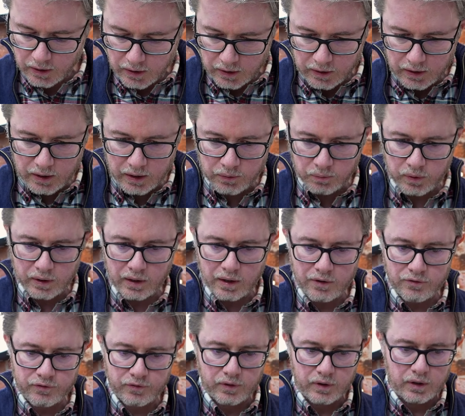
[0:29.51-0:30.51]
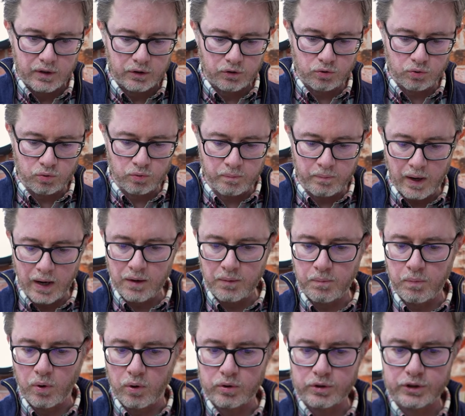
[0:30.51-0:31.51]
Here we have two
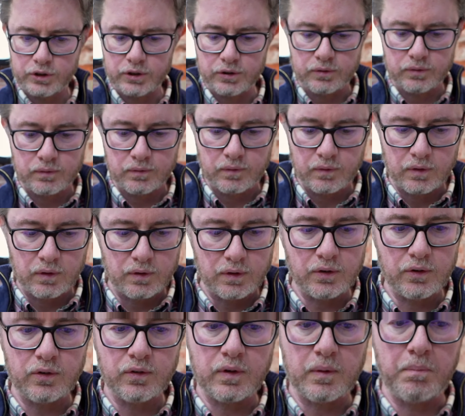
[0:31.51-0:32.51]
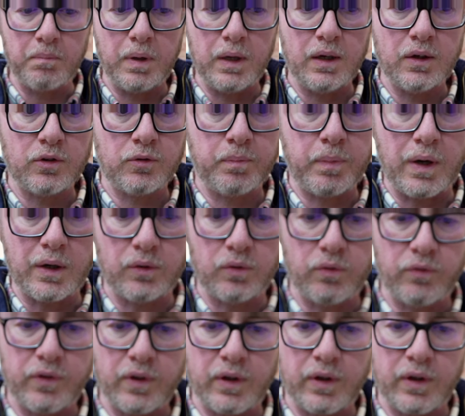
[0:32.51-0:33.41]
main boards. This is the biggest part of